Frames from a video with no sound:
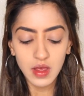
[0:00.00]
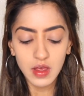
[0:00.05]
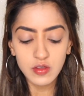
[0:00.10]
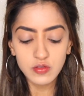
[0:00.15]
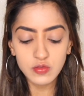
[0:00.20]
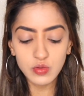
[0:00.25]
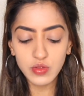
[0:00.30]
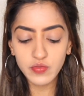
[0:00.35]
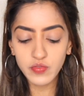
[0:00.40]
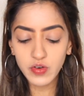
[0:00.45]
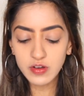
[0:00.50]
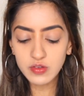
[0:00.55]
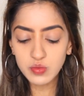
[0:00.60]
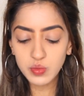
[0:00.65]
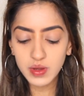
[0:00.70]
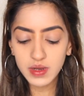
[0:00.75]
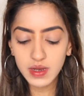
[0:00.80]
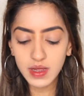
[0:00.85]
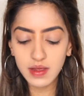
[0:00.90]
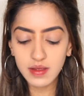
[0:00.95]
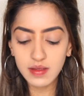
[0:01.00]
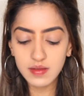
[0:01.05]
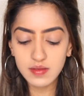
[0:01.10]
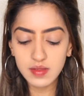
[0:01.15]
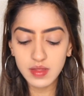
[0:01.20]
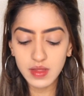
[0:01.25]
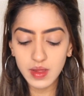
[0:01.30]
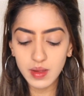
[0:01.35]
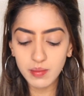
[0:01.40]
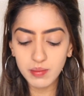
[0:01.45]
So the first one is
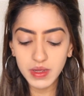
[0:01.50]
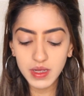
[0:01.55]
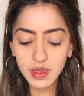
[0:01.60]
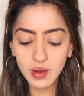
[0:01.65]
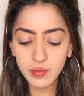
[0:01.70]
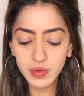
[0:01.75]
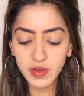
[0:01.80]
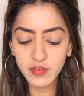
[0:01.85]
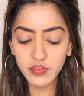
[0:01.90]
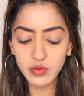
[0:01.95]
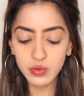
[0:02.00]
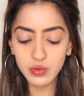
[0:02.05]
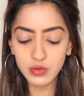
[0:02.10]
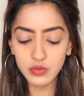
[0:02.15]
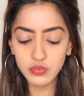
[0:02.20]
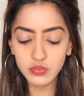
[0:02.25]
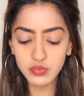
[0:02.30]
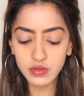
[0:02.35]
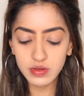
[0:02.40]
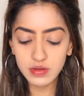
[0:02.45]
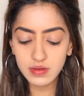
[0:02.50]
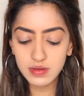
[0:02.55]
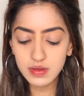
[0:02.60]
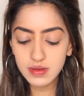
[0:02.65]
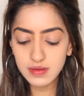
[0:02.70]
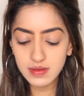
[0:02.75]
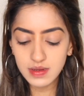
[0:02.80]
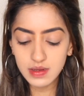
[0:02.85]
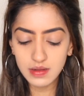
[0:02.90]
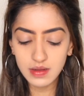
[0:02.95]
the Makeup Revolution
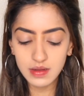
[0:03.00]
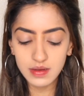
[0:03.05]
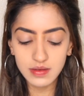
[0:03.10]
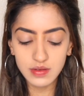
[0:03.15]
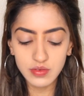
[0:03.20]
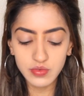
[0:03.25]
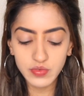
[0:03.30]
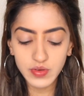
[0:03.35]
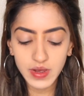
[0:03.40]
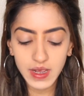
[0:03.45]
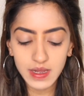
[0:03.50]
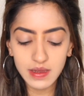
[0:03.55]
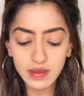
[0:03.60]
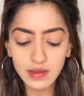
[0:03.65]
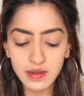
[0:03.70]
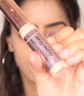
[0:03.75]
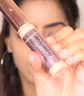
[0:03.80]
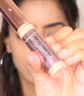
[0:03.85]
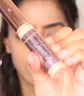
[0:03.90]
Conceal and Define